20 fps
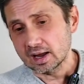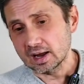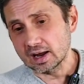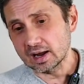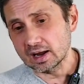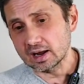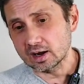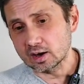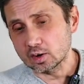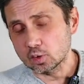
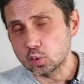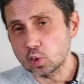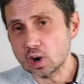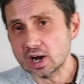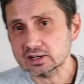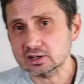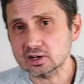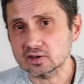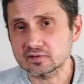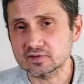
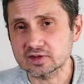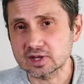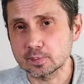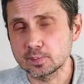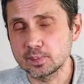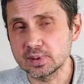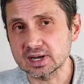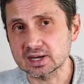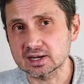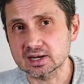One of the
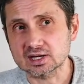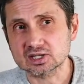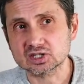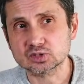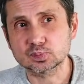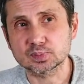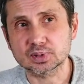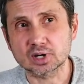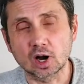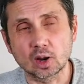
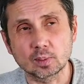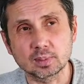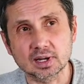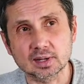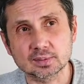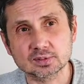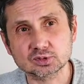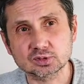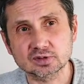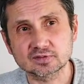biggest
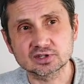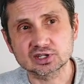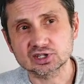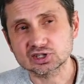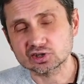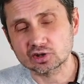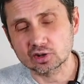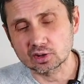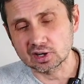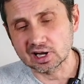problems with
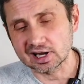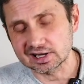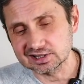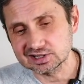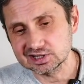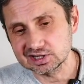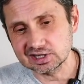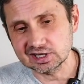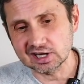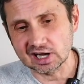this whole
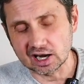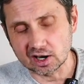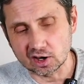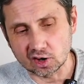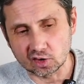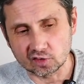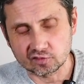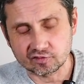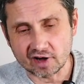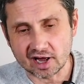idea
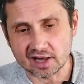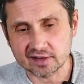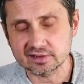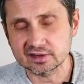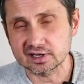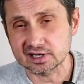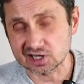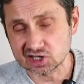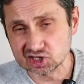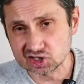of
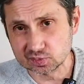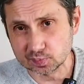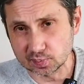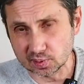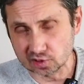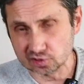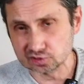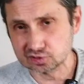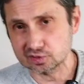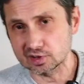
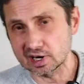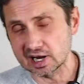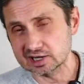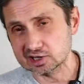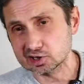underexposure